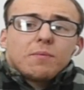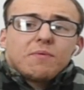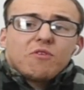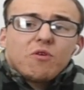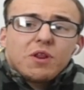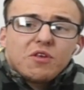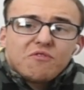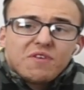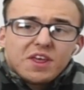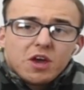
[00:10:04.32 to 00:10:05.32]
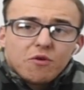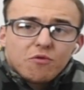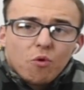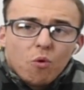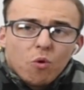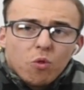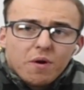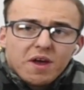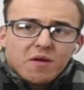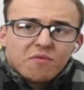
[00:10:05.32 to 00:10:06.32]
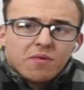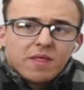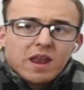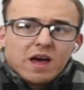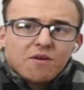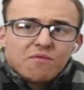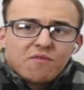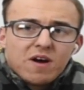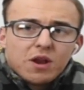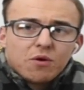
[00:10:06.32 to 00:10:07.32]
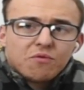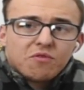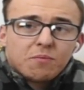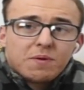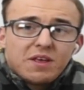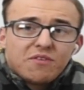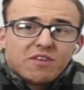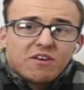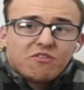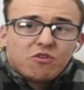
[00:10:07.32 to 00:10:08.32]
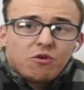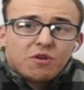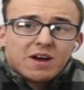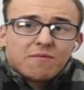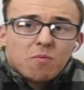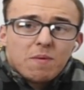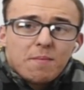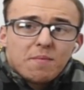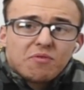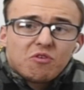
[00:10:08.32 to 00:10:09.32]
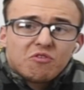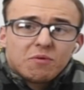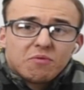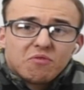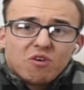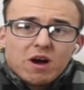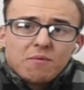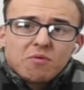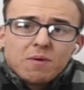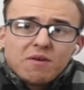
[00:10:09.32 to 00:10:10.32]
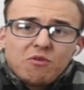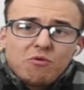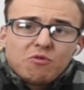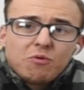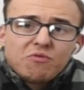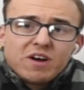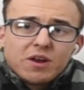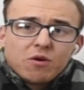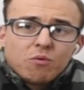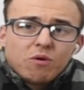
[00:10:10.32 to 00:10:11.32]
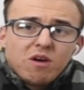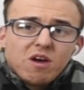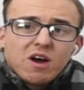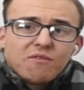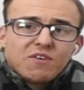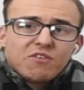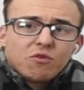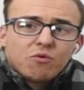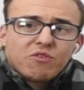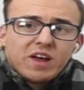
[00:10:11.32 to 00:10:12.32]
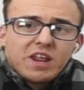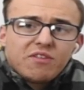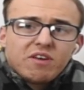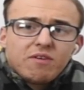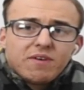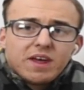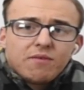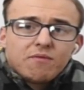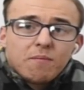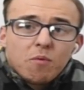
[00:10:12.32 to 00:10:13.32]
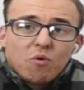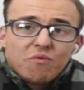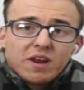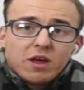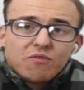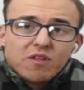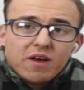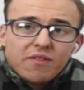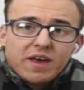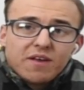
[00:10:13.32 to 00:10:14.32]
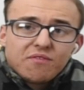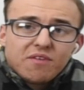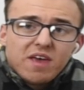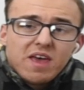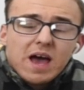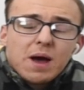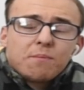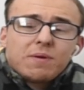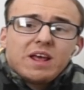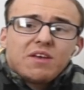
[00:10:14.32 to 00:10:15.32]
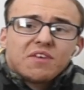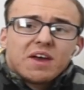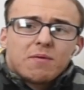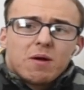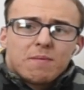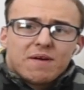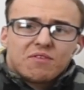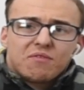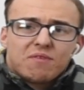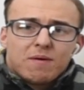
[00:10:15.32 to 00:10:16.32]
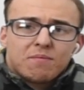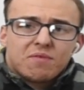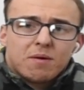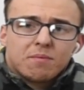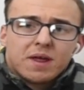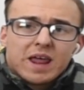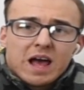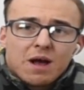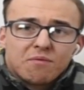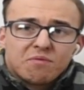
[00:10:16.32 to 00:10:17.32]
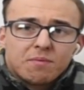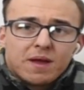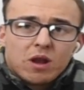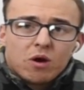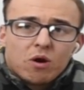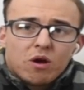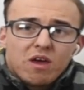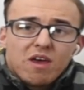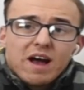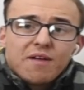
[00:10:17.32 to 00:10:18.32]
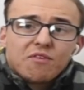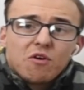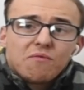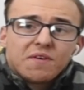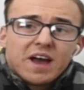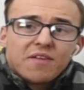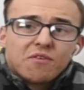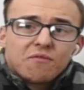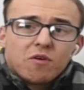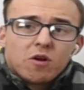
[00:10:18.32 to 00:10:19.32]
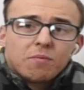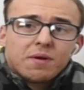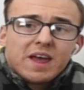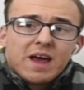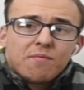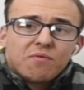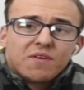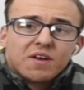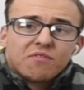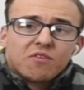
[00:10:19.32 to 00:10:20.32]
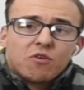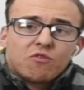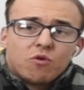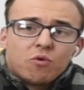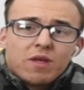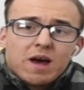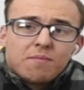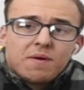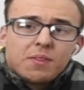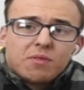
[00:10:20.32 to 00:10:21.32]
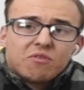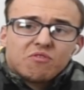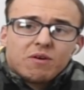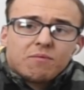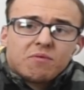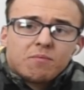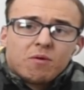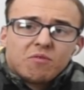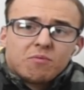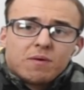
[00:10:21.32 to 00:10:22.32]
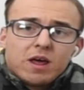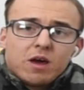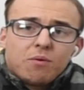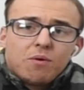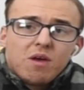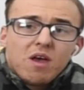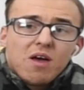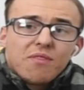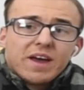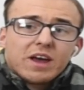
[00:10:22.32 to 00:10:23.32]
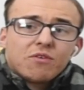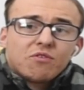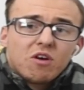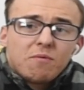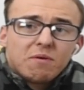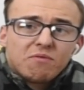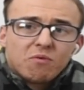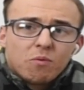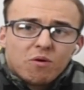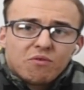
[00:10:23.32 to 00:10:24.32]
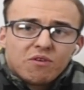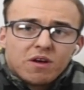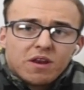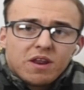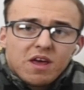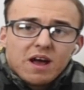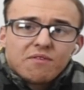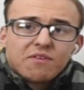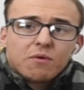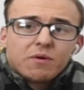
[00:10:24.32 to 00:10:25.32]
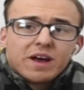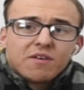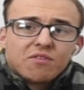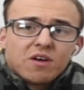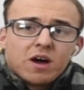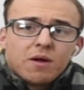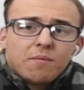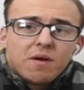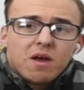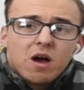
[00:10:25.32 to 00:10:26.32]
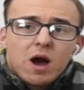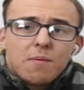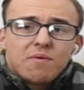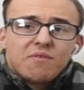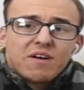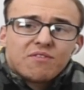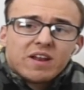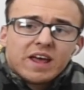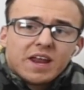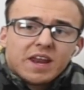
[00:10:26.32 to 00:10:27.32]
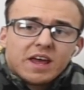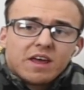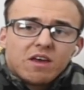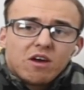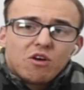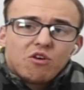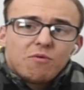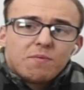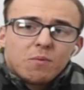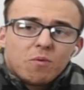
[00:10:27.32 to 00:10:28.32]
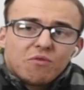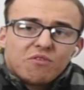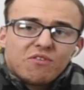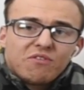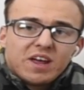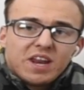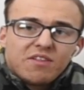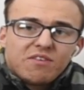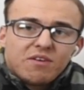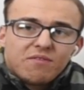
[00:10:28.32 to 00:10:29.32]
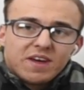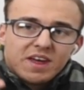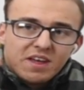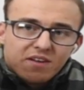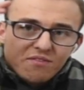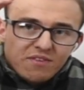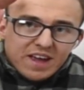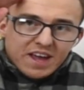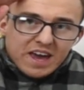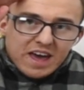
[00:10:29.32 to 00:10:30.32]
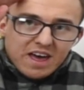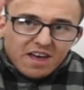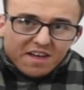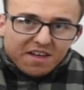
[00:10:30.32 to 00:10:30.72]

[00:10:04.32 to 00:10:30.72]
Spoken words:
going to be doing these videos all the way up to the live final, so please stay tuned and remember to subscribe to my YouTube channel, Official JDTV, for more videos like this. And please give it a massive thumbs up because it helps me a lot. And don't forget to follow me, everything social, that'll be in the description box below. Thank you so much for watching. Until next time, I've been Jack Delaney. You've been watching JDTV. Take care.